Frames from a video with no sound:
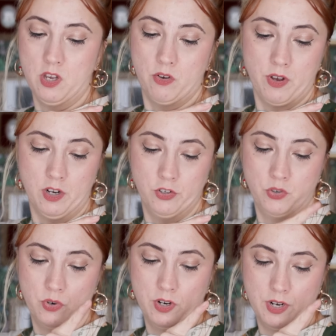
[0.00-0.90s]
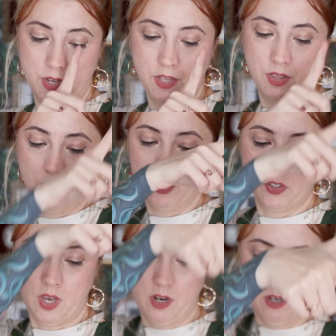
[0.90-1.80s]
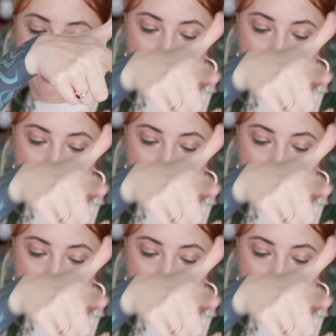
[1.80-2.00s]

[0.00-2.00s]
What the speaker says: out kind of short and then they just kind of